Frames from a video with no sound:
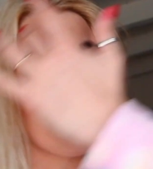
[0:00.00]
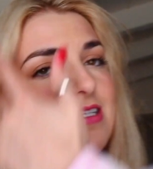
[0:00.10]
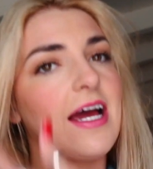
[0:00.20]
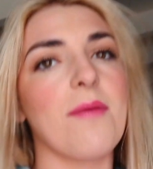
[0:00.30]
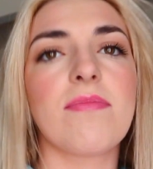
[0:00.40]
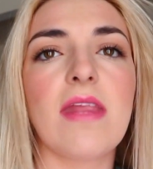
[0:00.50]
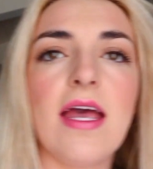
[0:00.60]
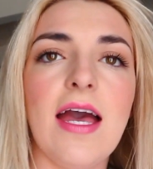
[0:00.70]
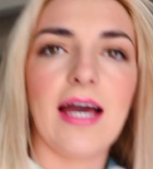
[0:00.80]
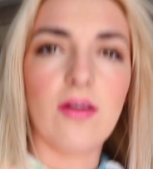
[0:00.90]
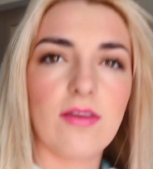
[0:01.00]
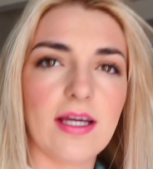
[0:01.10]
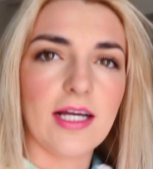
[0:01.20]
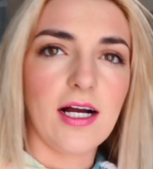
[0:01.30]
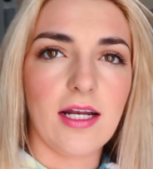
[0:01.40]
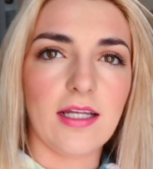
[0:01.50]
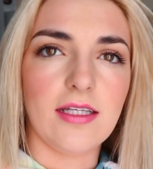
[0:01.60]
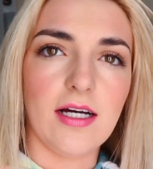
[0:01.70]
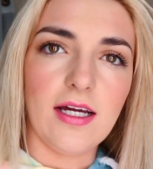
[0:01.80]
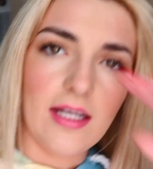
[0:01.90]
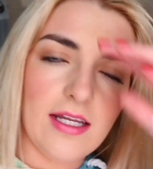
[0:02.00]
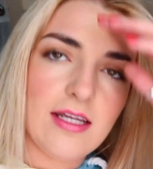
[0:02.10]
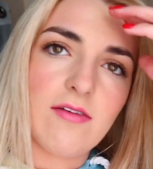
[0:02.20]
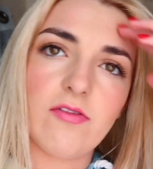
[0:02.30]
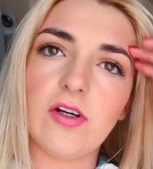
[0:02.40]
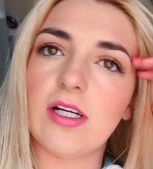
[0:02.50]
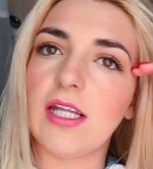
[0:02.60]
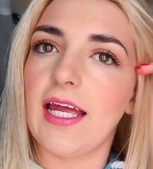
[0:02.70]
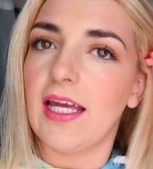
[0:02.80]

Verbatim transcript: time. I don't think I got it done for like